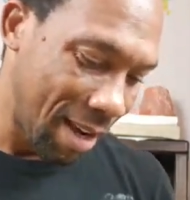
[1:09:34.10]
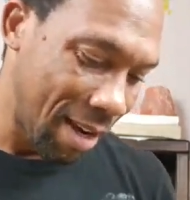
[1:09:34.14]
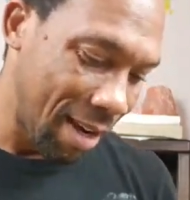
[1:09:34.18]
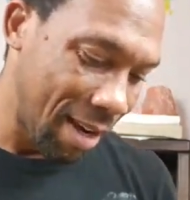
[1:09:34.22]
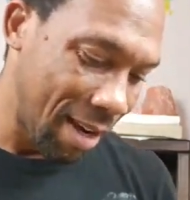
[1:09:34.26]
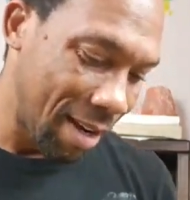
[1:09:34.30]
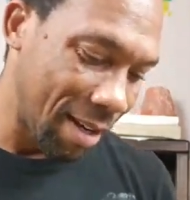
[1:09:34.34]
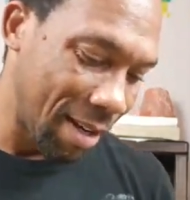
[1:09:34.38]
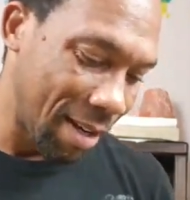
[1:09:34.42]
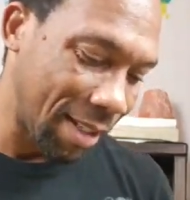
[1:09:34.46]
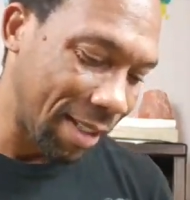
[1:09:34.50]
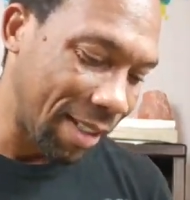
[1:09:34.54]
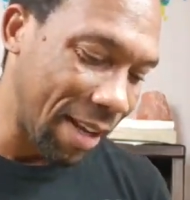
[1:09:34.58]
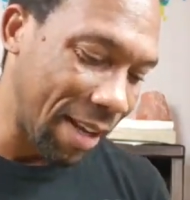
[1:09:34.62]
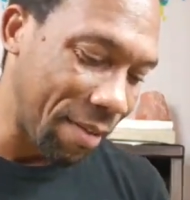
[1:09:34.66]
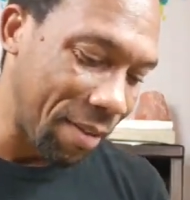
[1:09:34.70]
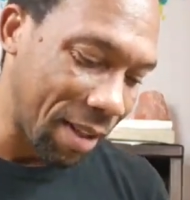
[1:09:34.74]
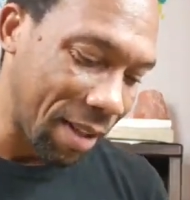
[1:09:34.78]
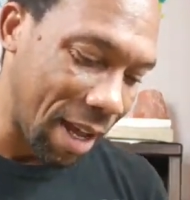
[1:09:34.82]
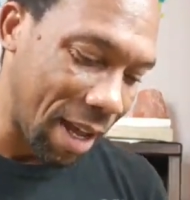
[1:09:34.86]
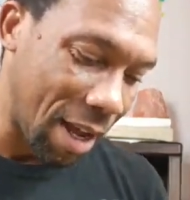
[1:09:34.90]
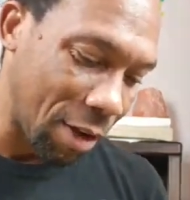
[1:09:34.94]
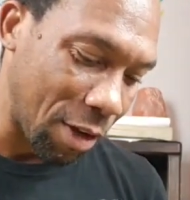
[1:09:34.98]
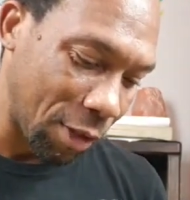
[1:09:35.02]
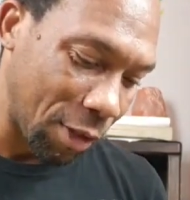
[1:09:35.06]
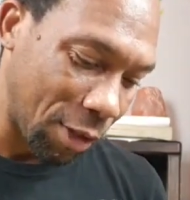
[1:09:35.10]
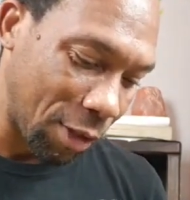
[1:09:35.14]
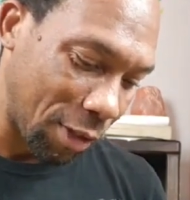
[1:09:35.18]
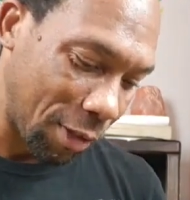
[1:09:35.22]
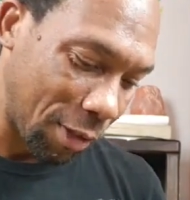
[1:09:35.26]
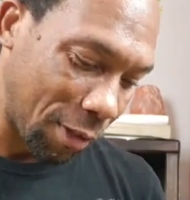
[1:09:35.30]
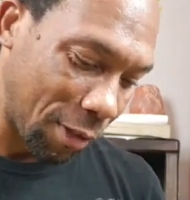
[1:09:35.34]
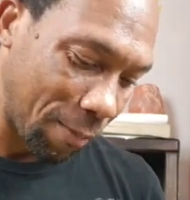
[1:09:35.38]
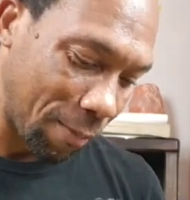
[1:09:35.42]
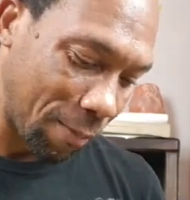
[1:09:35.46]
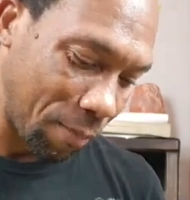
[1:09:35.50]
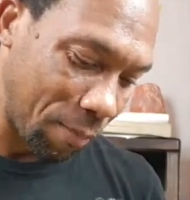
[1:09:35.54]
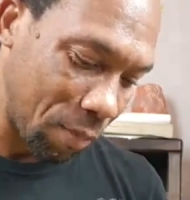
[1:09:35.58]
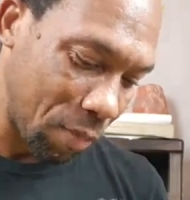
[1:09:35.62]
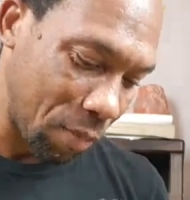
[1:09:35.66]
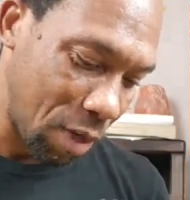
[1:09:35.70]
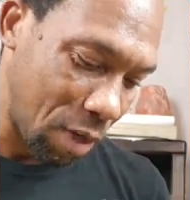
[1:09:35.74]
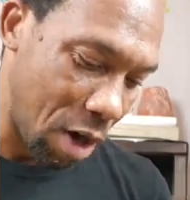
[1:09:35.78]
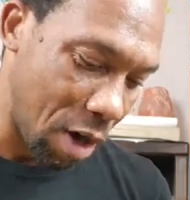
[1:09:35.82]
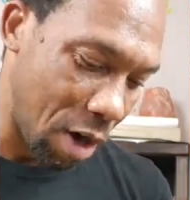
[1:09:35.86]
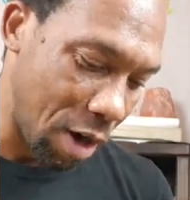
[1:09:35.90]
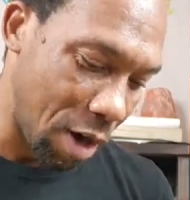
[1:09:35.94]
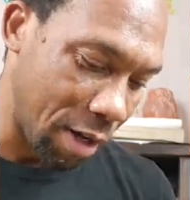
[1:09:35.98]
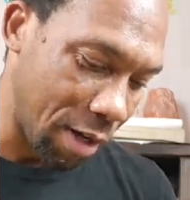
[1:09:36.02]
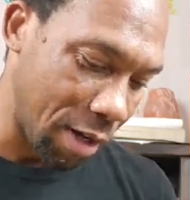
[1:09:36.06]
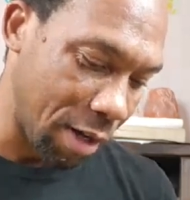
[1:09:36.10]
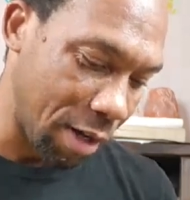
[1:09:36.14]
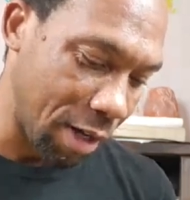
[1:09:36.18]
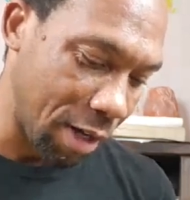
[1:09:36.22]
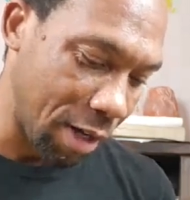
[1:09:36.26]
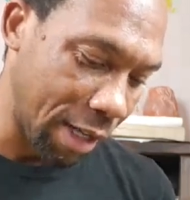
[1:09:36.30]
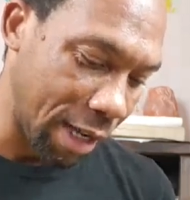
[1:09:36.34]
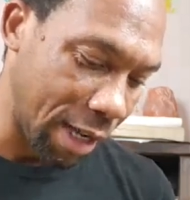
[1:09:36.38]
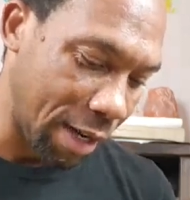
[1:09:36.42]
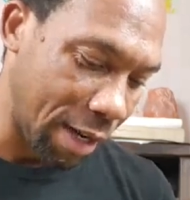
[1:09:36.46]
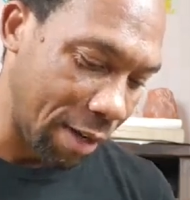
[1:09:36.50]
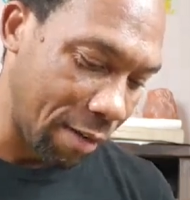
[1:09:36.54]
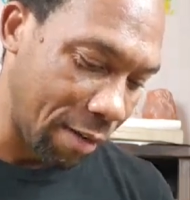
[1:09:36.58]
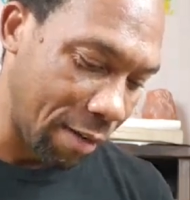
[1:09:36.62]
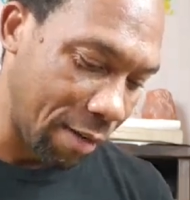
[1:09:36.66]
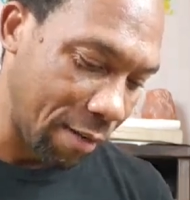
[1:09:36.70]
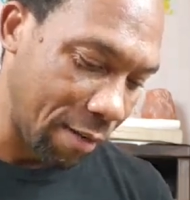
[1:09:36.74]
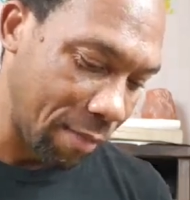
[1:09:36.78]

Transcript: The seventh house, cardinal again.